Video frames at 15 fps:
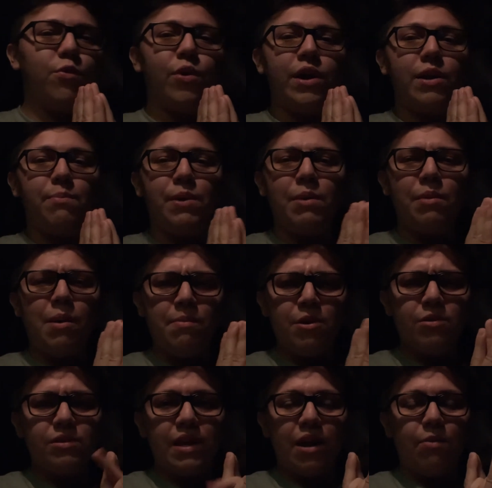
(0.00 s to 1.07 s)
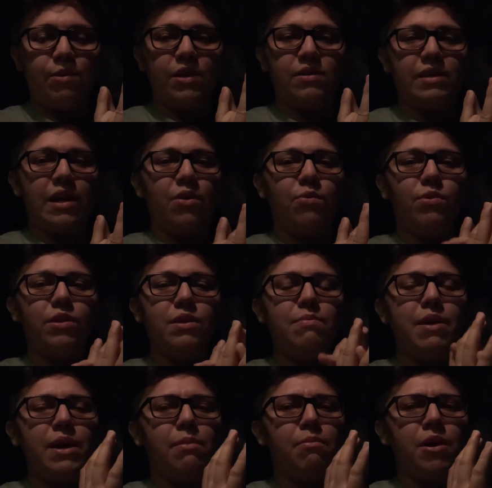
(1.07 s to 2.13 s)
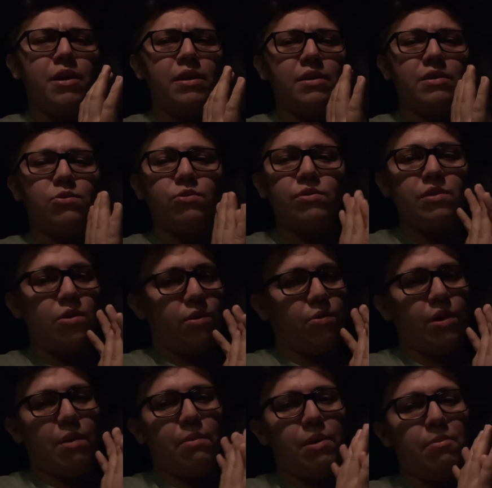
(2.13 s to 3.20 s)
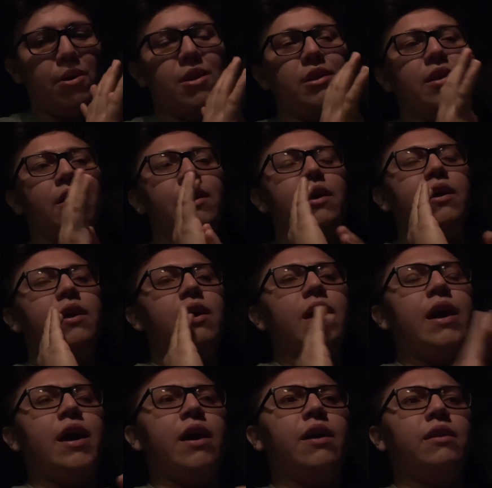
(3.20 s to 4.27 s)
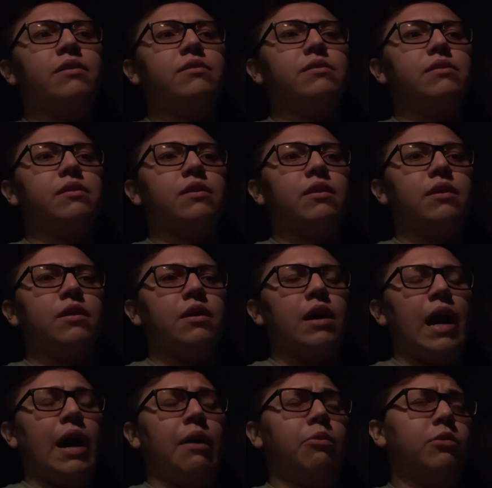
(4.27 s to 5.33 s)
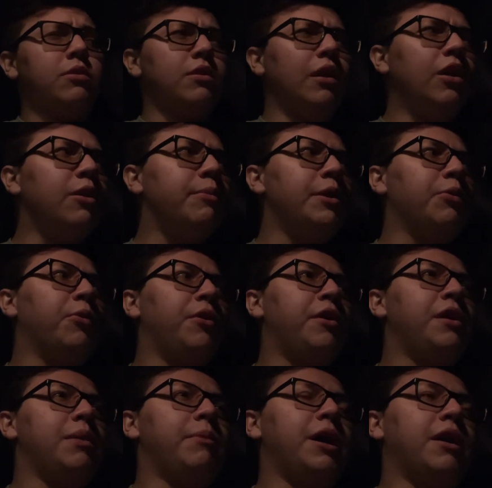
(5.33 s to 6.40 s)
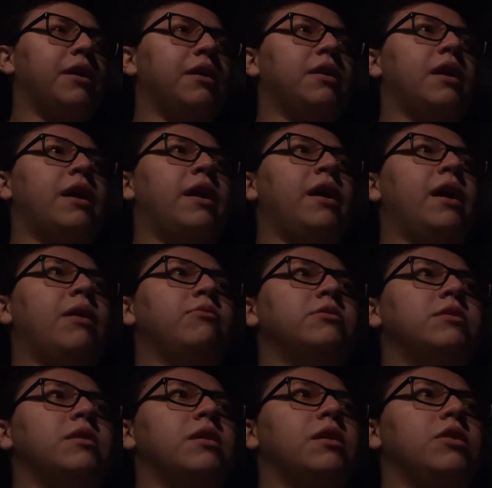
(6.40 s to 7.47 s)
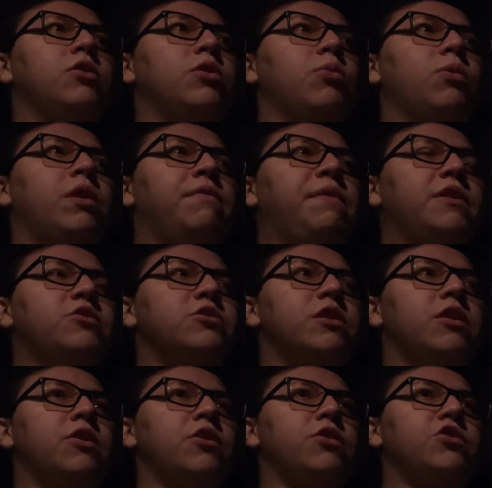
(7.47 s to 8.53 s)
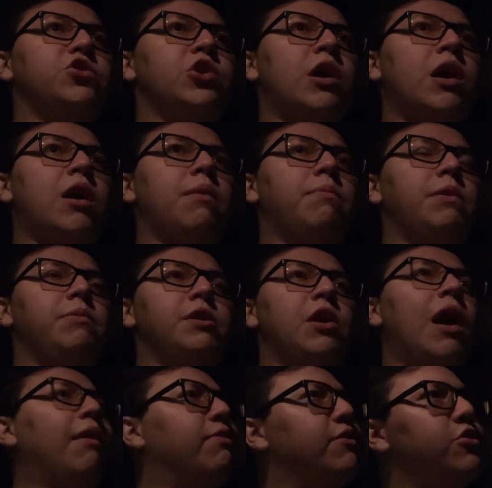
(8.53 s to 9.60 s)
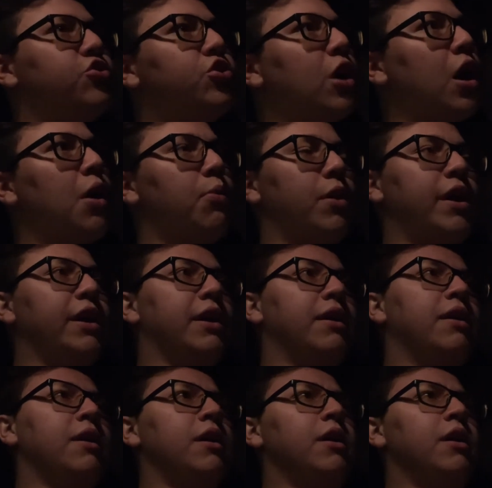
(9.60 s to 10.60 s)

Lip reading: way to pay my bills now because I don't really make money. This was the only way I made money. And I was a little bit worried. I'm not going to lie. I was thinking, what if I just get another job, maybe an office job where I get,